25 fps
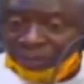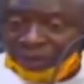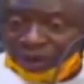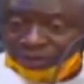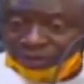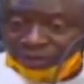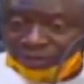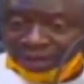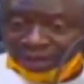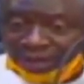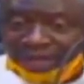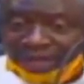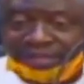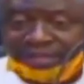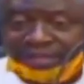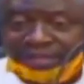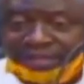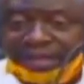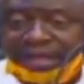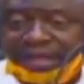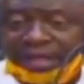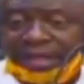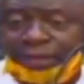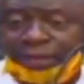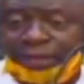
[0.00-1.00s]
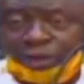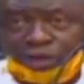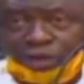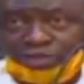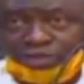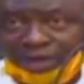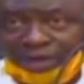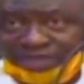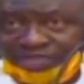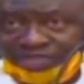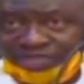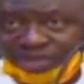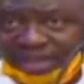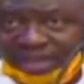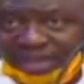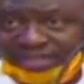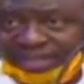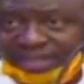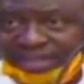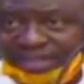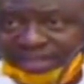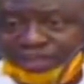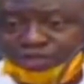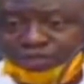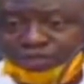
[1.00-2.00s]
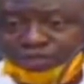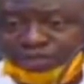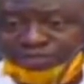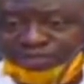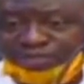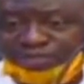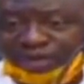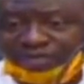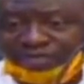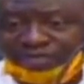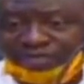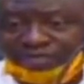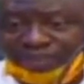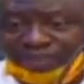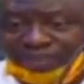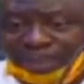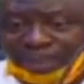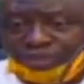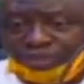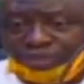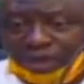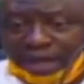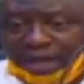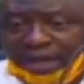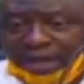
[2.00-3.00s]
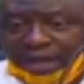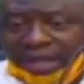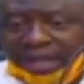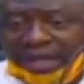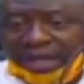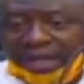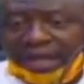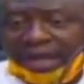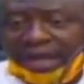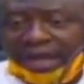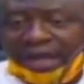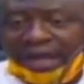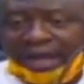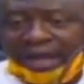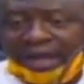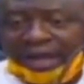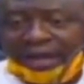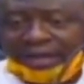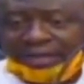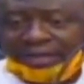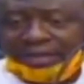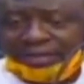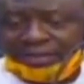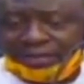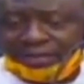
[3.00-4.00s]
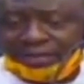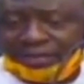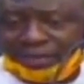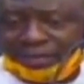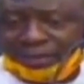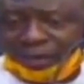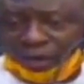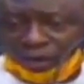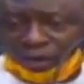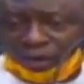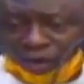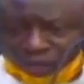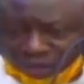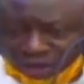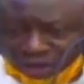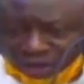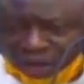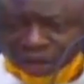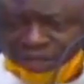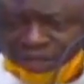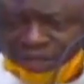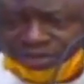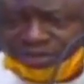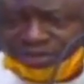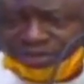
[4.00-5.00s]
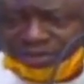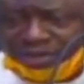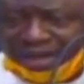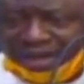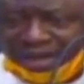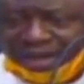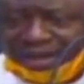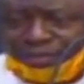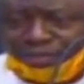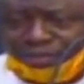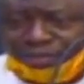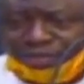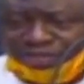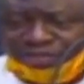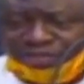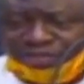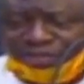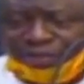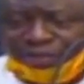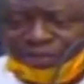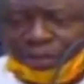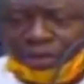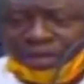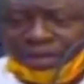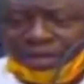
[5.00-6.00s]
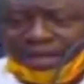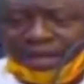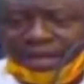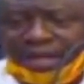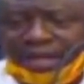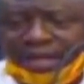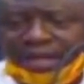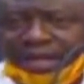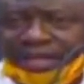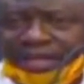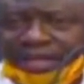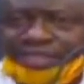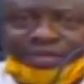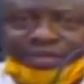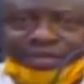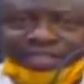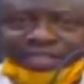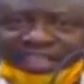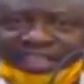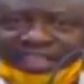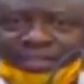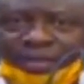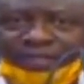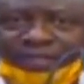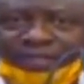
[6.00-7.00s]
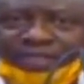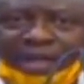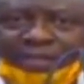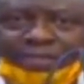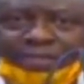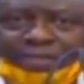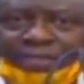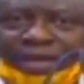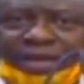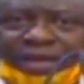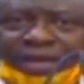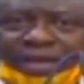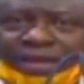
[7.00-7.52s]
we're also getting, because you have directed they should be involved in virtual uh, communication moving forward. It's been said some of them